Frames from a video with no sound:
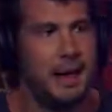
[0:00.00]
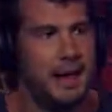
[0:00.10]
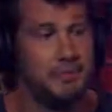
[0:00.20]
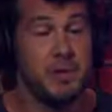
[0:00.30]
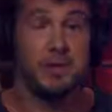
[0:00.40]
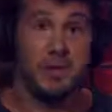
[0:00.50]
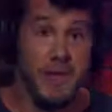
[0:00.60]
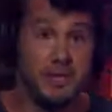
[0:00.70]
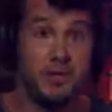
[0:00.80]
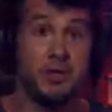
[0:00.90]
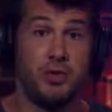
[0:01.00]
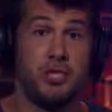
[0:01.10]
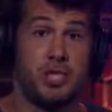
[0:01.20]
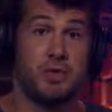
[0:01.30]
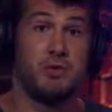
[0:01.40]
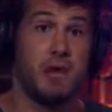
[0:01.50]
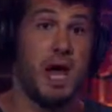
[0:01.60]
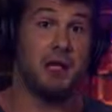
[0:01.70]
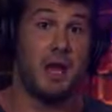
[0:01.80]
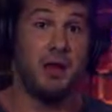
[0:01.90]
Mm-hmm. Less of an increased chance from
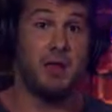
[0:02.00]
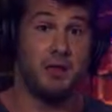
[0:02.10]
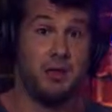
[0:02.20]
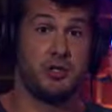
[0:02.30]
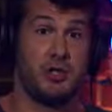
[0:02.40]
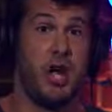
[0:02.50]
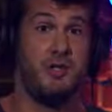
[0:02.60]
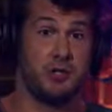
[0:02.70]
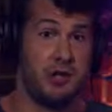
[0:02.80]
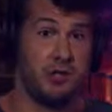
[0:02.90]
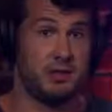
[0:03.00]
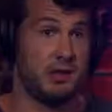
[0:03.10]
non-coffee drinkers to coffee drinkers,